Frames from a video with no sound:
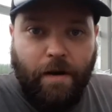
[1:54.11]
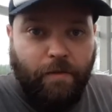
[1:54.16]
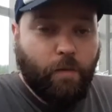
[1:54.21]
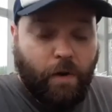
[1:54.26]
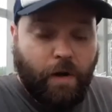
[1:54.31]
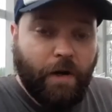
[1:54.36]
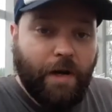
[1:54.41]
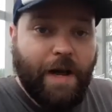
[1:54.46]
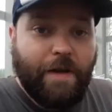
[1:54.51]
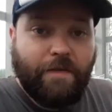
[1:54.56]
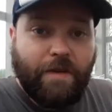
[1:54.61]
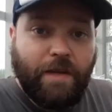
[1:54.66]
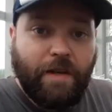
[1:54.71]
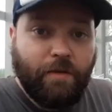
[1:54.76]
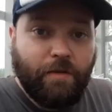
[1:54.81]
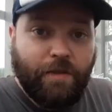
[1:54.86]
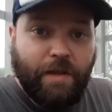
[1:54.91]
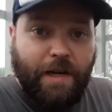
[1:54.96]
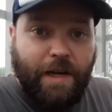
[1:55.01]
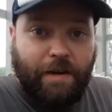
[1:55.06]
We weren't going to have to deal
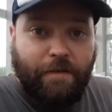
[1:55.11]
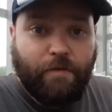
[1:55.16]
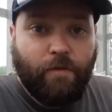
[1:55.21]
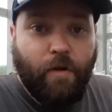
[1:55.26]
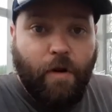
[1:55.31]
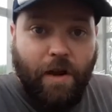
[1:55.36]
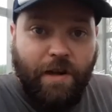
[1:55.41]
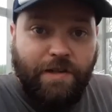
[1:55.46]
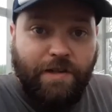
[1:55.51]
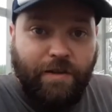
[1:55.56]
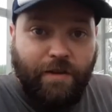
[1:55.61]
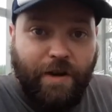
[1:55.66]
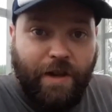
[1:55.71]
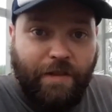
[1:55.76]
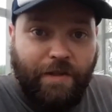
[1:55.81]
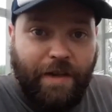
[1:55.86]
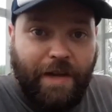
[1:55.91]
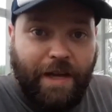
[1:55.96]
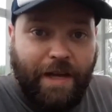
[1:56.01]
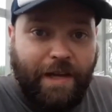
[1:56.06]
with any frost or
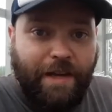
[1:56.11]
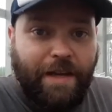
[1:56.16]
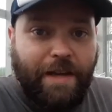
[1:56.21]
anything.